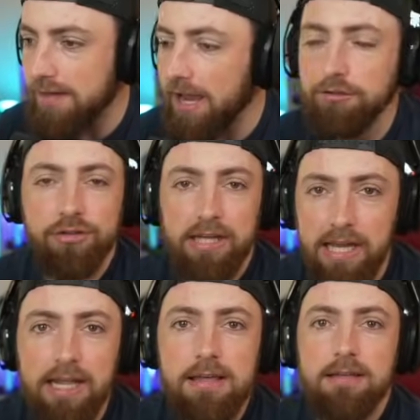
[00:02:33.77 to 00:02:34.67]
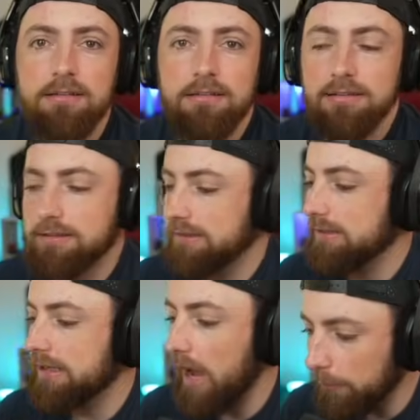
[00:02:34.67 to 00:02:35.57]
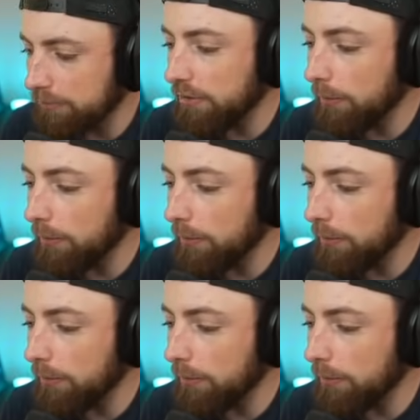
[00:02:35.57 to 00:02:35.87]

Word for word: I actually hit it. I wish I